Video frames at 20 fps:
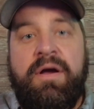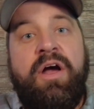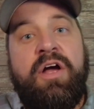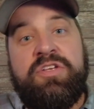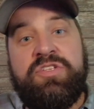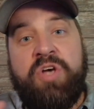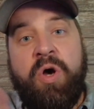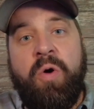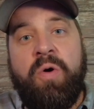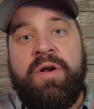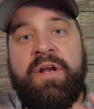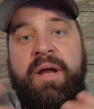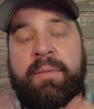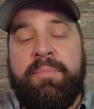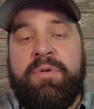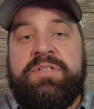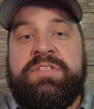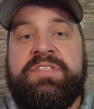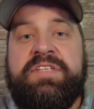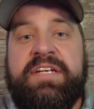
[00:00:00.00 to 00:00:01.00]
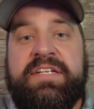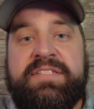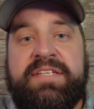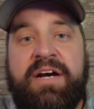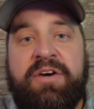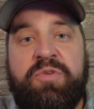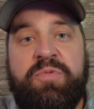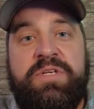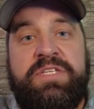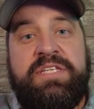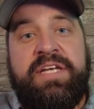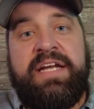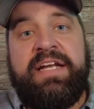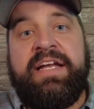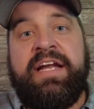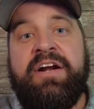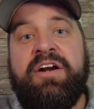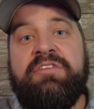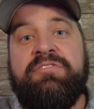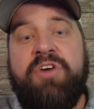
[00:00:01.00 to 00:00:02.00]
So number 6, how do we take
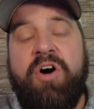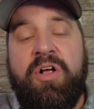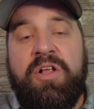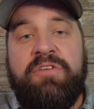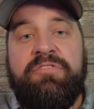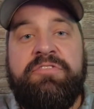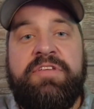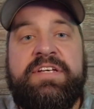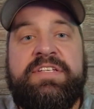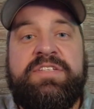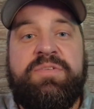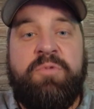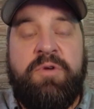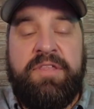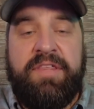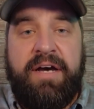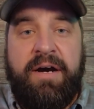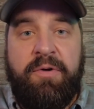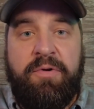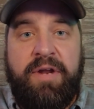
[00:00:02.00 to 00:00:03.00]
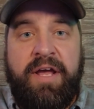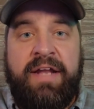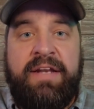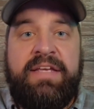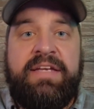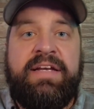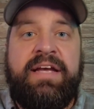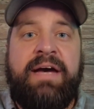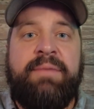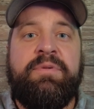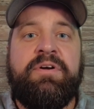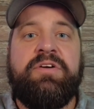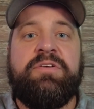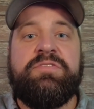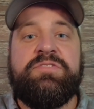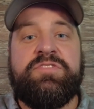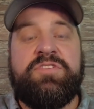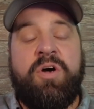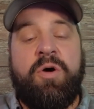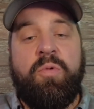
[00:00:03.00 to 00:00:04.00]
care of all of this without any
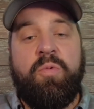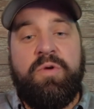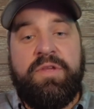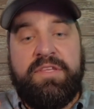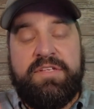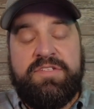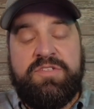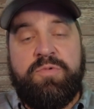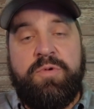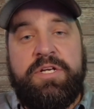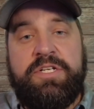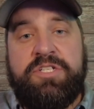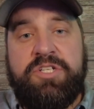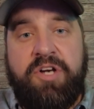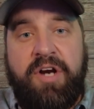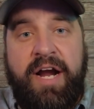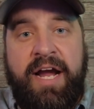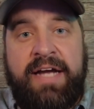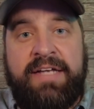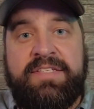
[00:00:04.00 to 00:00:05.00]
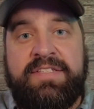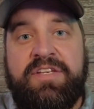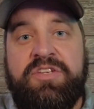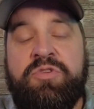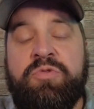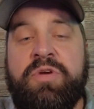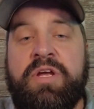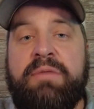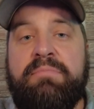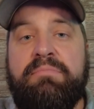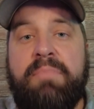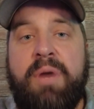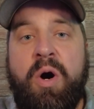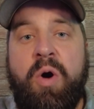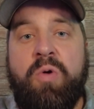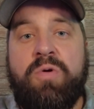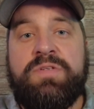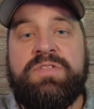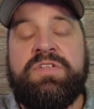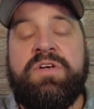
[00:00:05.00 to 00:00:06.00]
chemicals? So with the switchgrass, you can
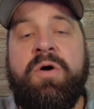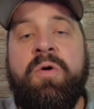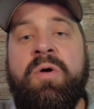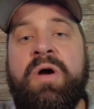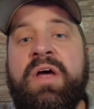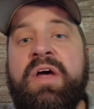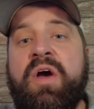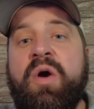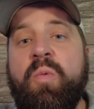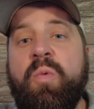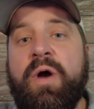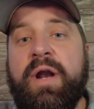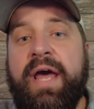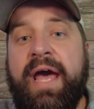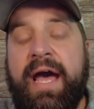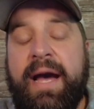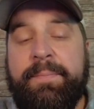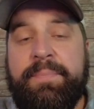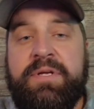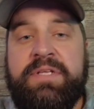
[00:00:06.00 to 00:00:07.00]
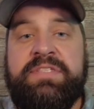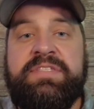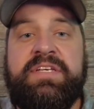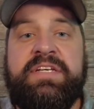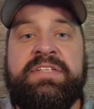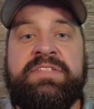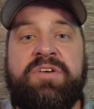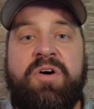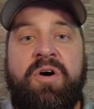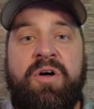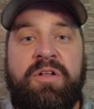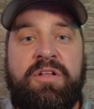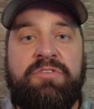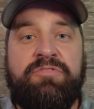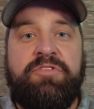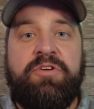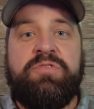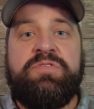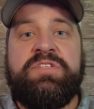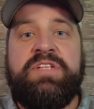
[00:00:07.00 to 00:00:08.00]
mow. So what happens is all
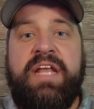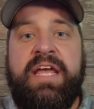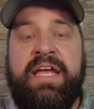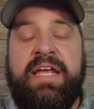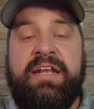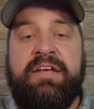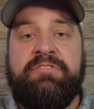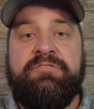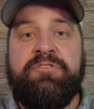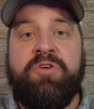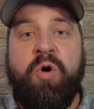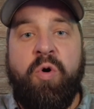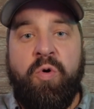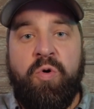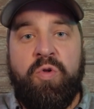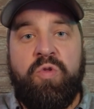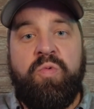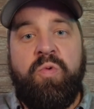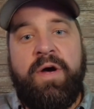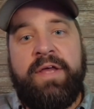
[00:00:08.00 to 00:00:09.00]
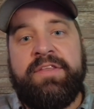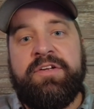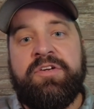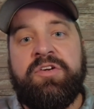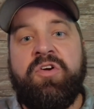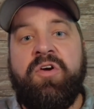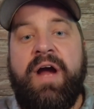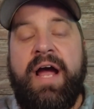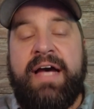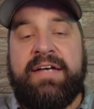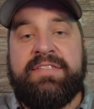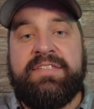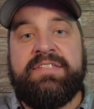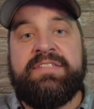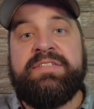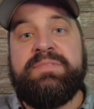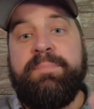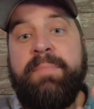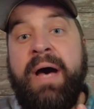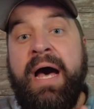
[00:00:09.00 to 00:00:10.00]
of those native cold weather
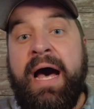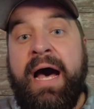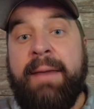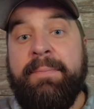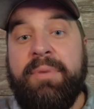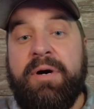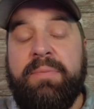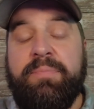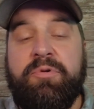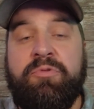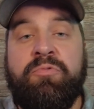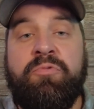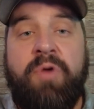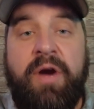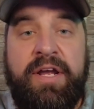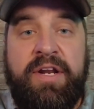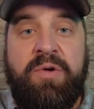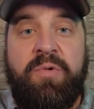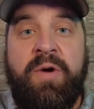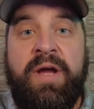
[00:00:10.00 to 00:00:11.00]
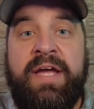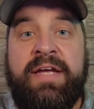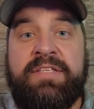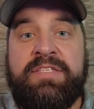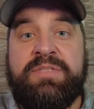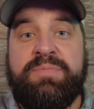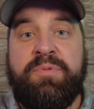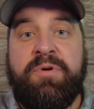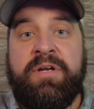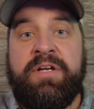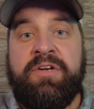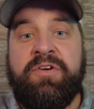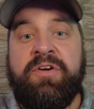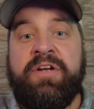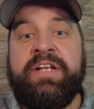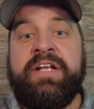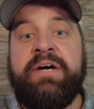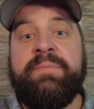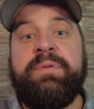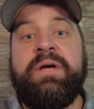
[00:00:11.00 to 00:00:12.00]
grasses pop up right away at spring
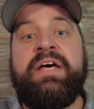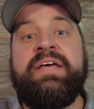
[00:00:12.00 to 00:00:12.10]
green up.